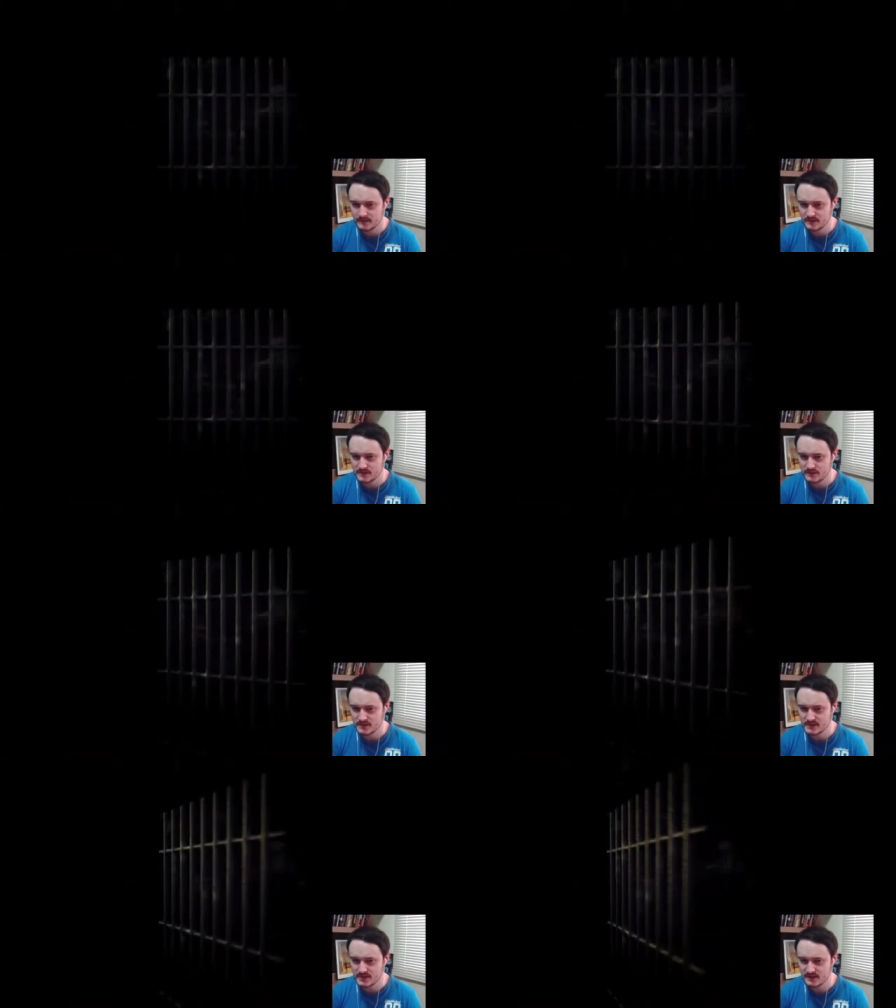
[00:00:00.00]
So you
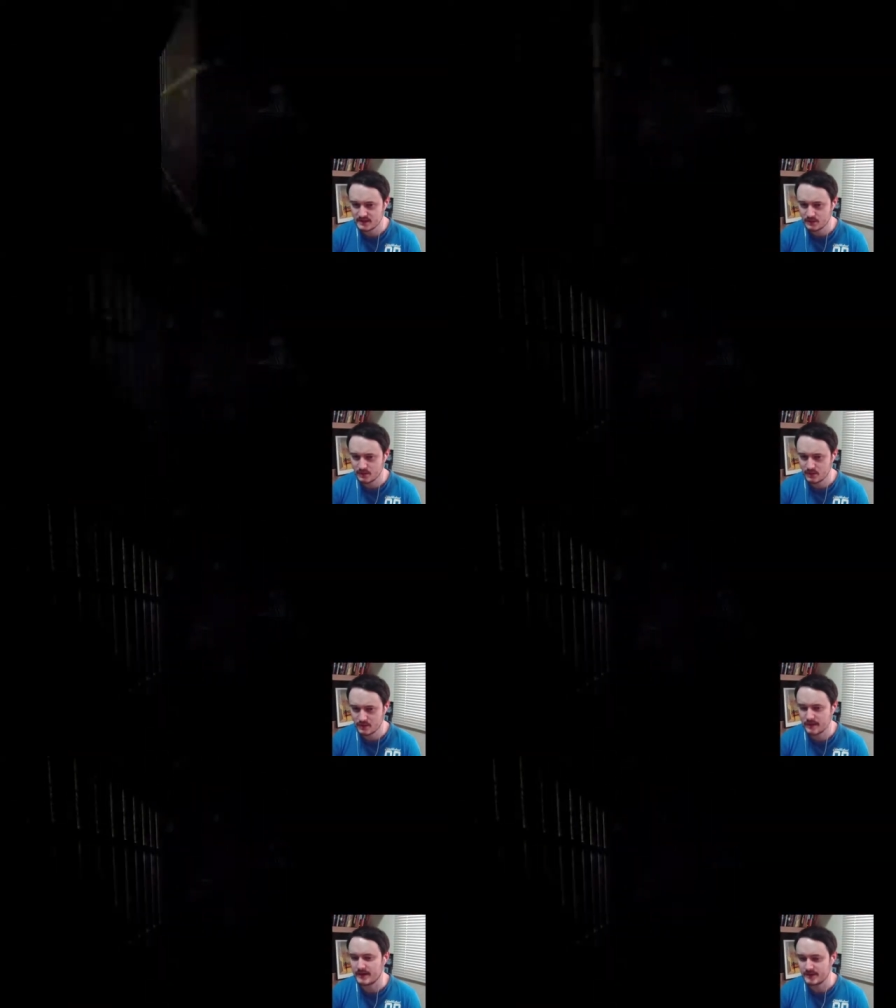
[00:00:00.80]
see the door,
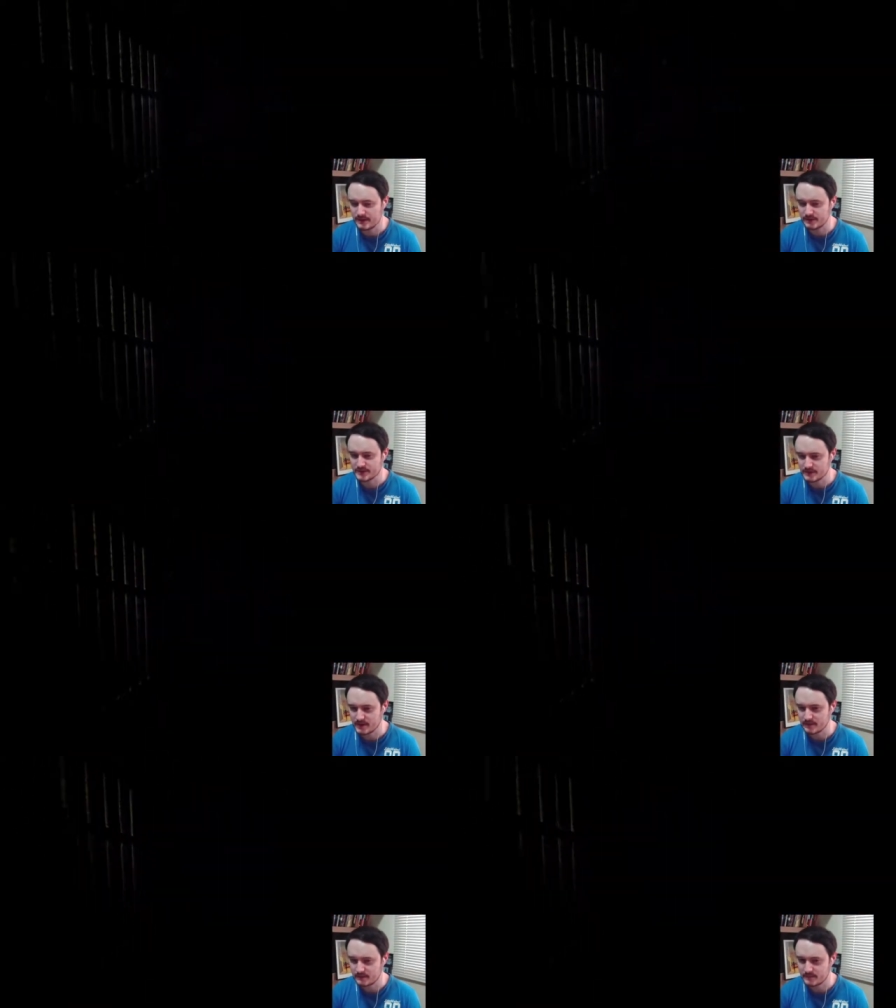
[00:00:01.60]
that looks better,